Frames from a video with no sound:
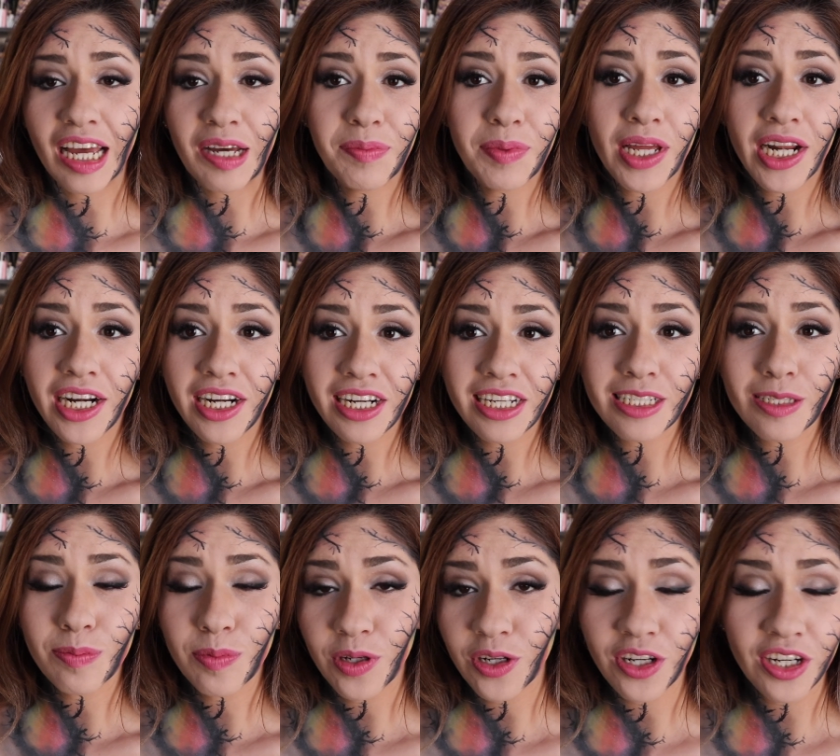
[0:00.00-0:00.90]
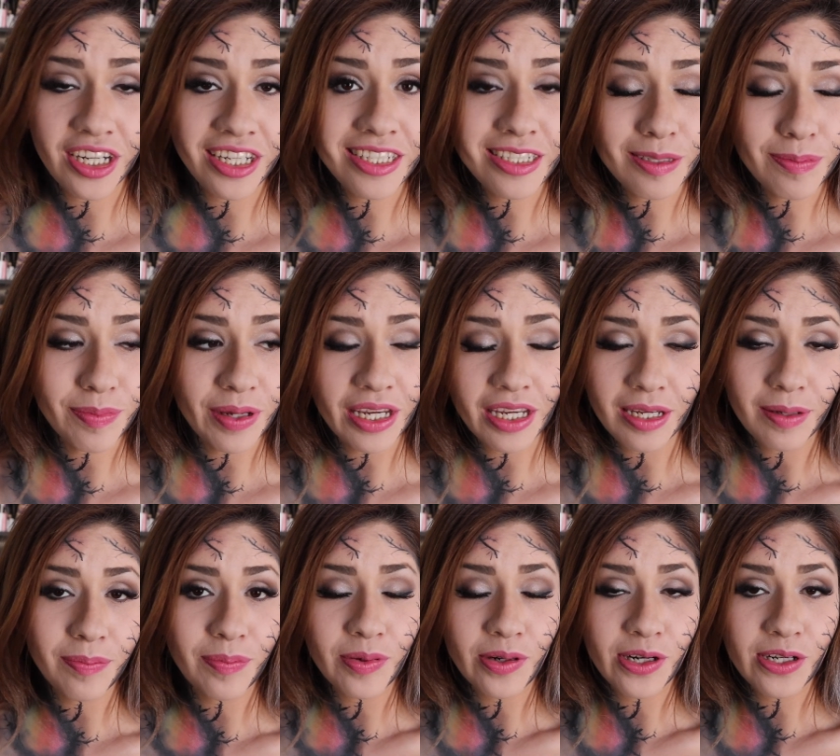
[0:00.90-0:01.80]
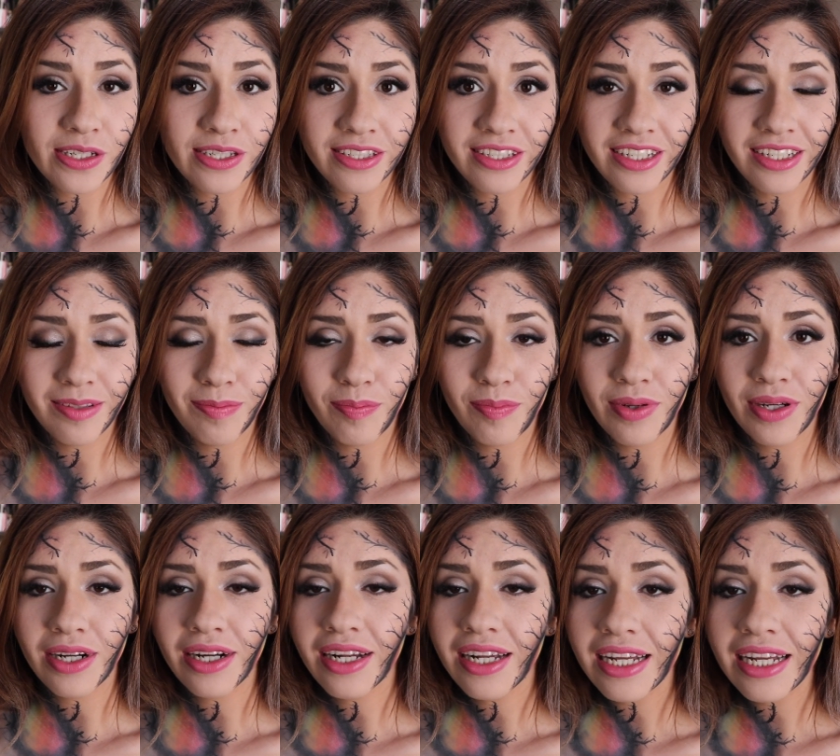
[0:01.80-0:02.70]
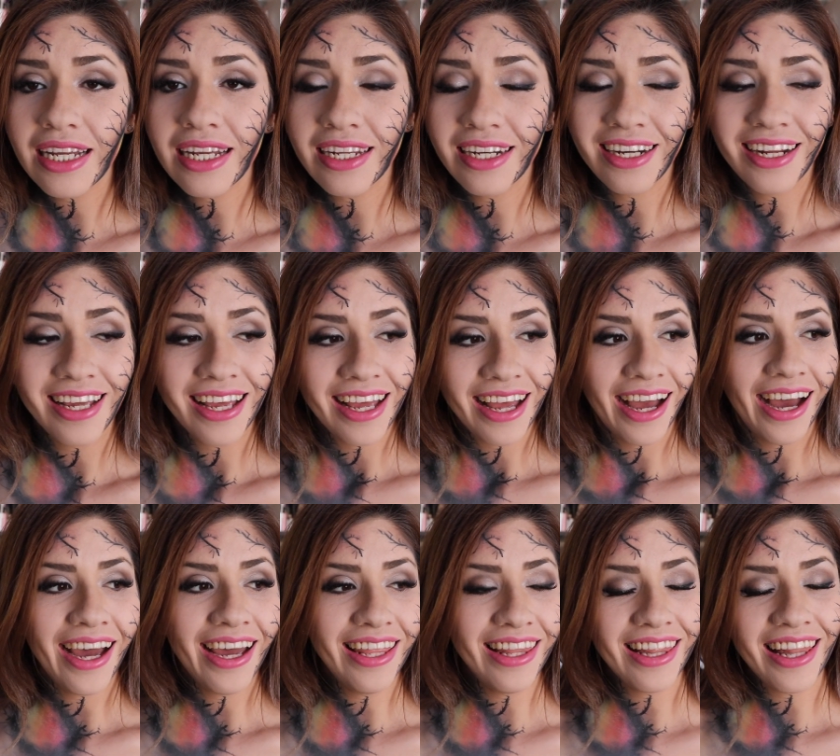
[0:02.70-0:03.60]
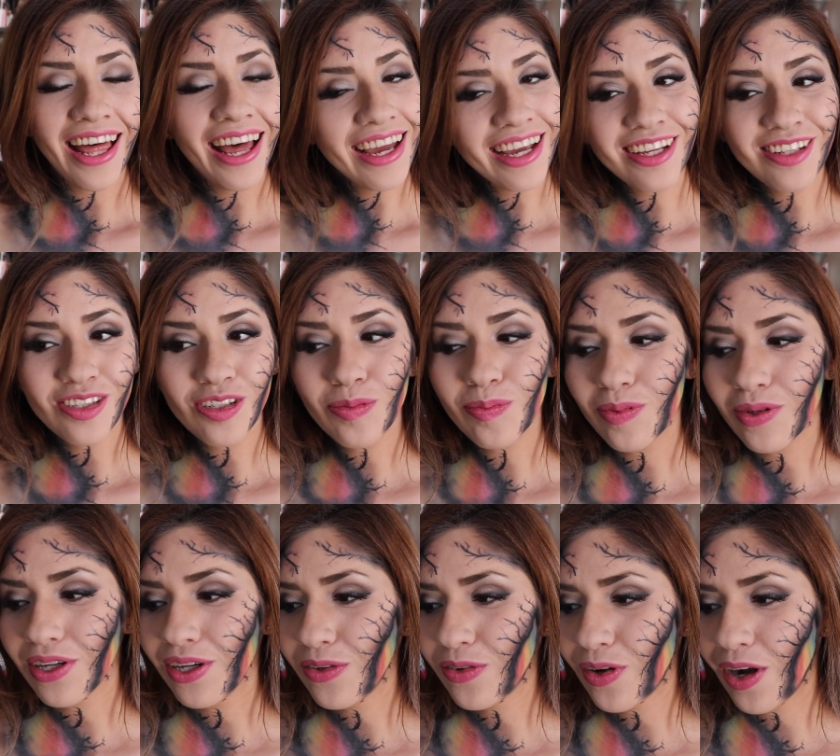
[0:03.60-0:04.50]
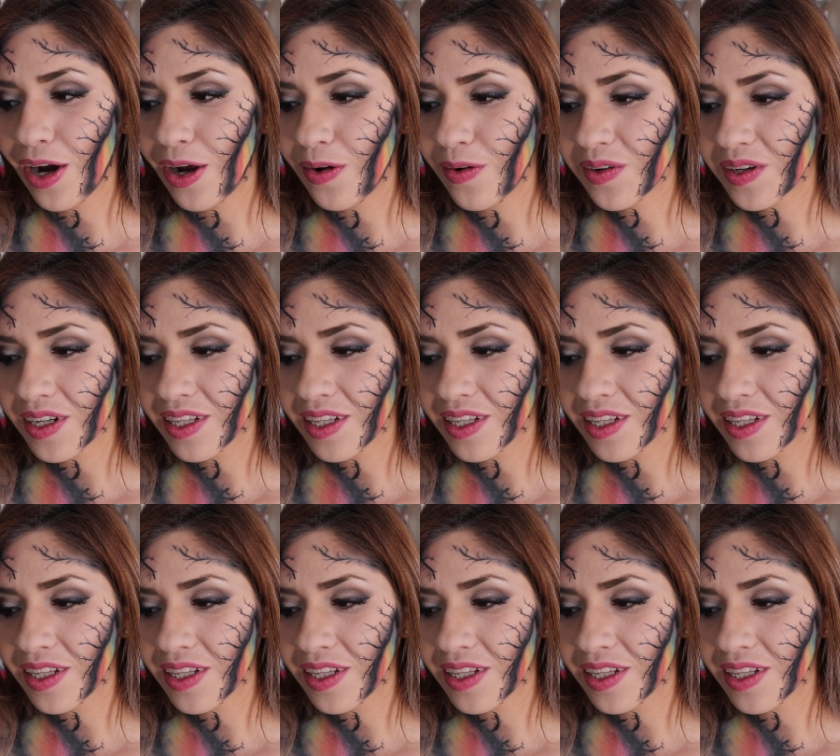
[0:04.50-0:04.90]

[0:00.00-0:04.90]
I'm not an experienced makeup person, but I like to play around.